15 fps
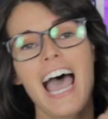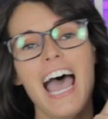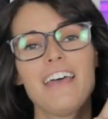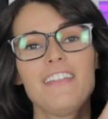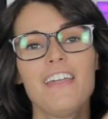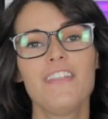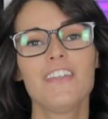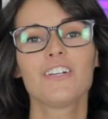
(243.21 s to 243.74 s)

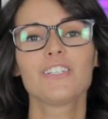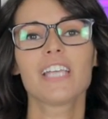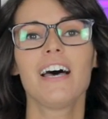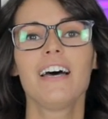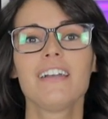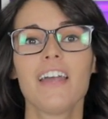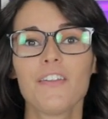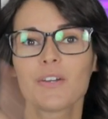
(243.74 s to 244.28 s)
And then there's
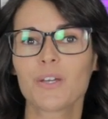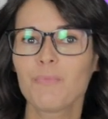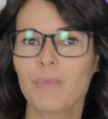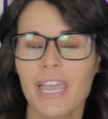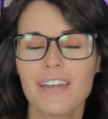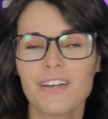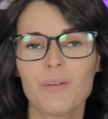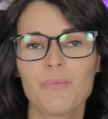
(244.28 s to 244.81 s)
another
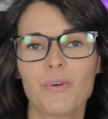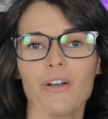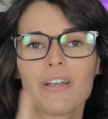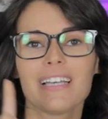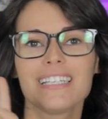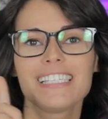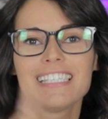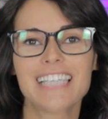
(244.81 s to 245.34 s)
companion
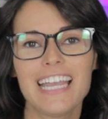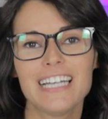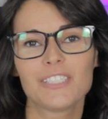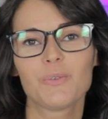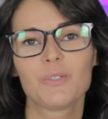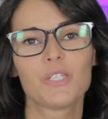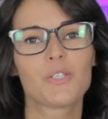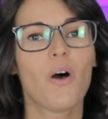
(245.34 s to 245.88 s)
book, Saint,
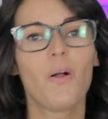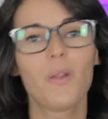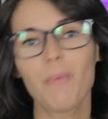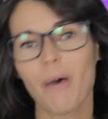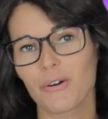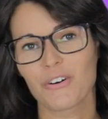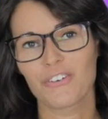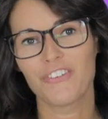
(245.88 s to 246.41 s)
which is all
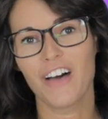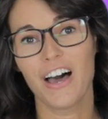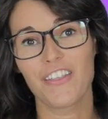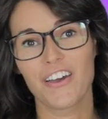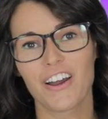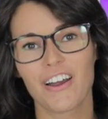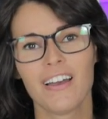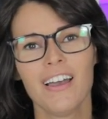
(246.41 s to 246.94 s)
about her
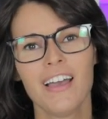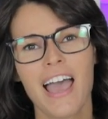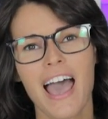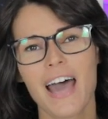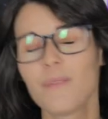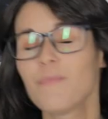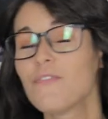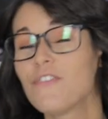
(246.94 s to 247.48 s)
father.
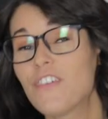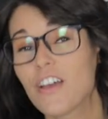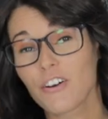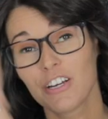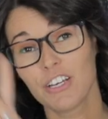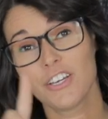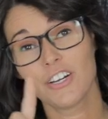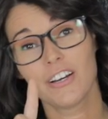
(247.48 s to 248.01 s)
And I'm
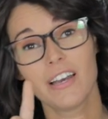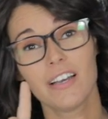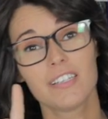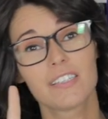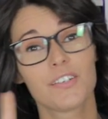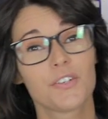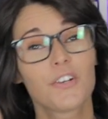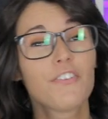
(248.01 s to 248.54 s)
very curious
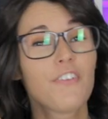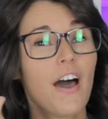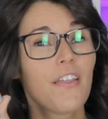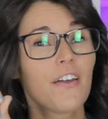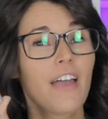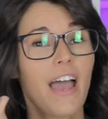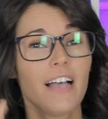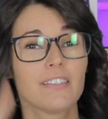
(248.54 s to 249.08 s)
because her
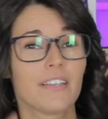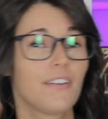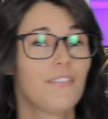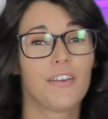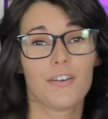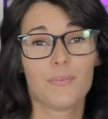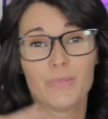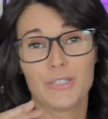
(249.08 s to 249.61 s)
father has like a
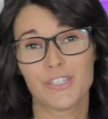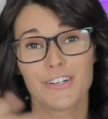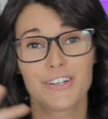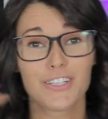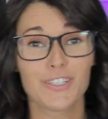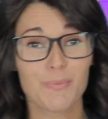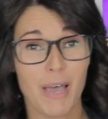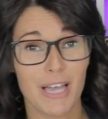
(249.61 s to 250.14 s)
very
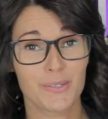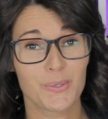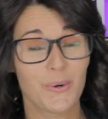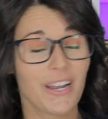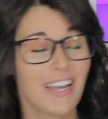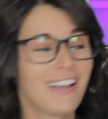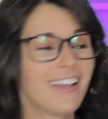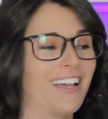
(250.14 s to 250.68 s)
mysterious
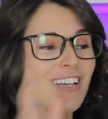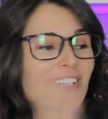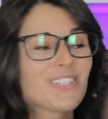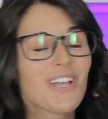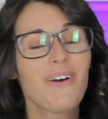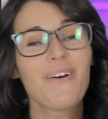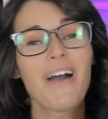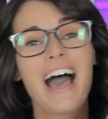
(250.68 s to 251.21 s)
backstory.
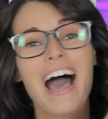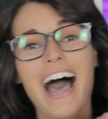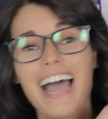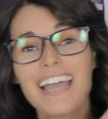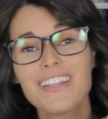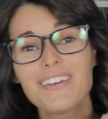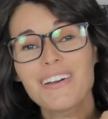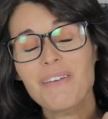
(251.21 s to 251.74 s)
So
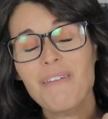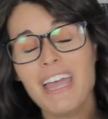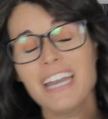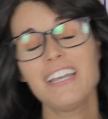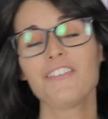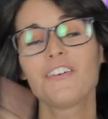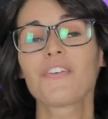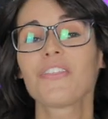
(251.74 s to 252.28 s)
highly
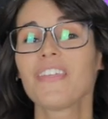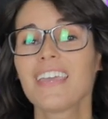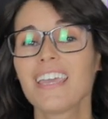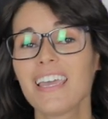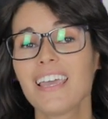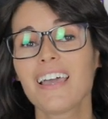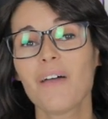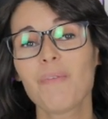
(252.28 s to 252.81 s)
recommend if you're
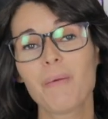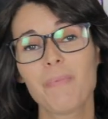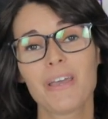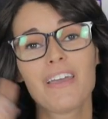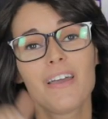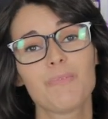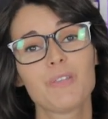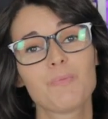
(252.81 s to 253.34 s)
thinking about
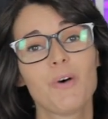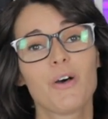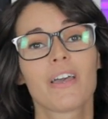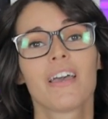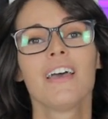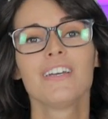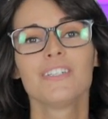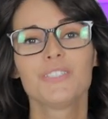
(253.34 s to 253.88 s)
picking up this book,
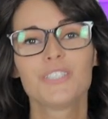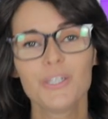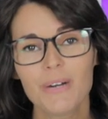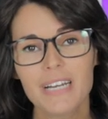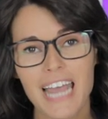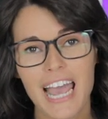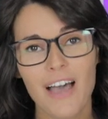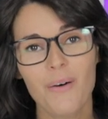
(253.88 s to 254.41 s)
do
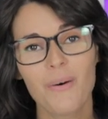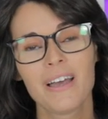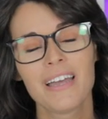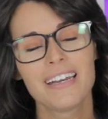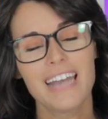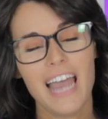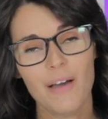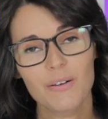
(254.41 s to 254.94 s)
it now.
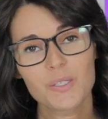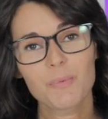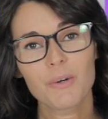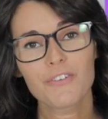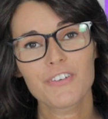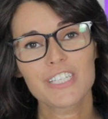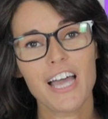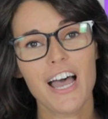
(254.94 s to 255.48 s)
Now is the
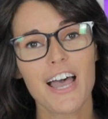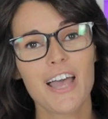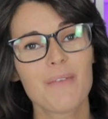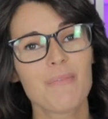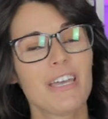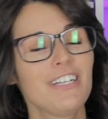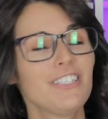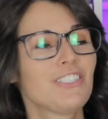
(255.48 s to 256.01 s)
perfect time.
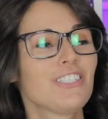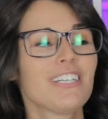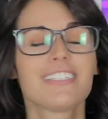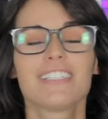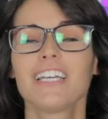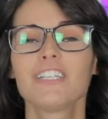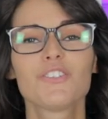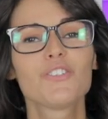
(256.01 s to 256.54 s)
It is just,
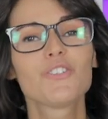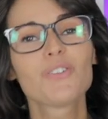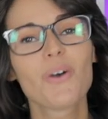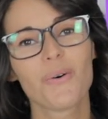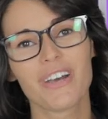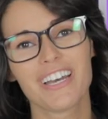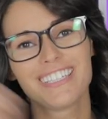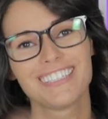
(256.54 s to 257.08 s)
it's
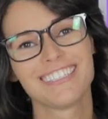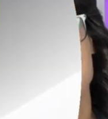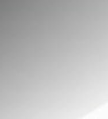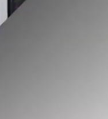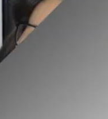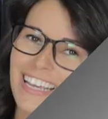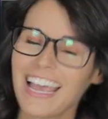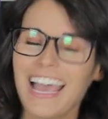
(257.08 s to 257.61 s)
so good.
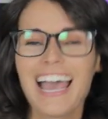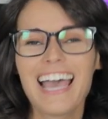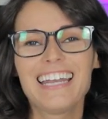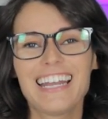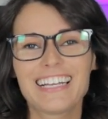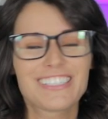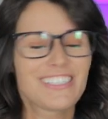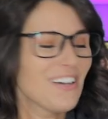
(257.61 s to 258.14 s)
And
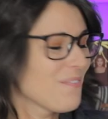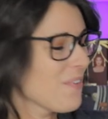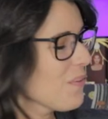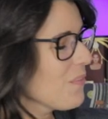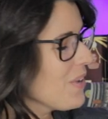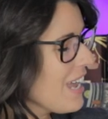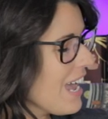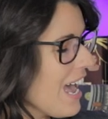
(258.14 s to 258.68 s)
next
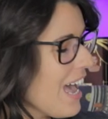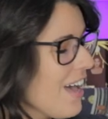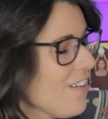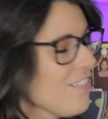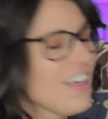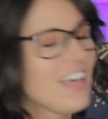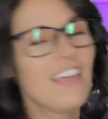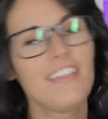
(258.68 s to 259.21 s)
up, we
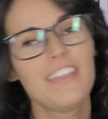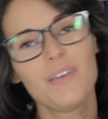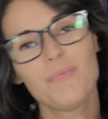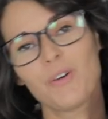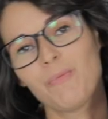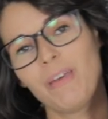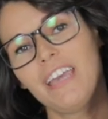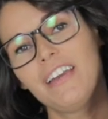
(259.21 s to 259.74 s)
have The
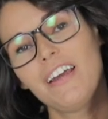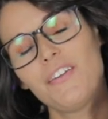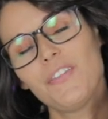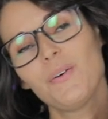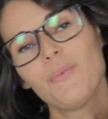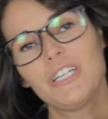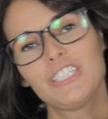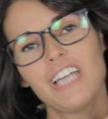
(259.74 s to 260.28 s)
Mermaid,
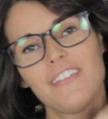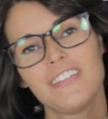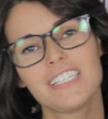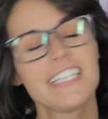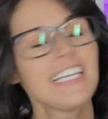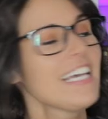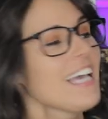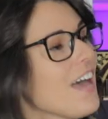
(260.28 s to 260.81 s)
the Witch, and the
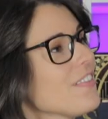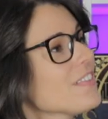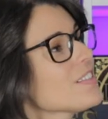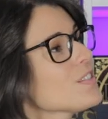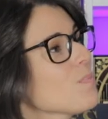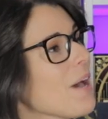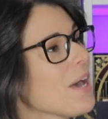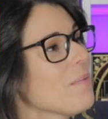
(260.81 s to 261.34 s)
Sea, and this
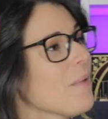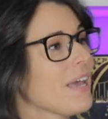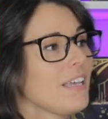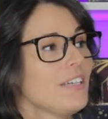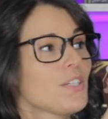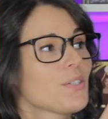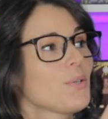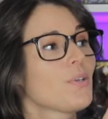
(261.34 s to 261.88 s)
is by
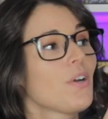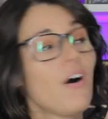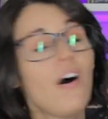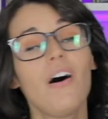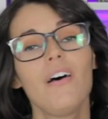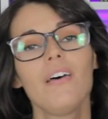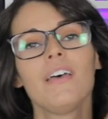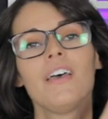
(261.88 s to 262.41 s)
Maggie,
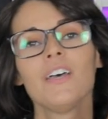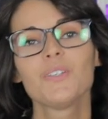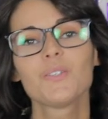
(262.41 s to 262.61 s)
Tokuda-Hall.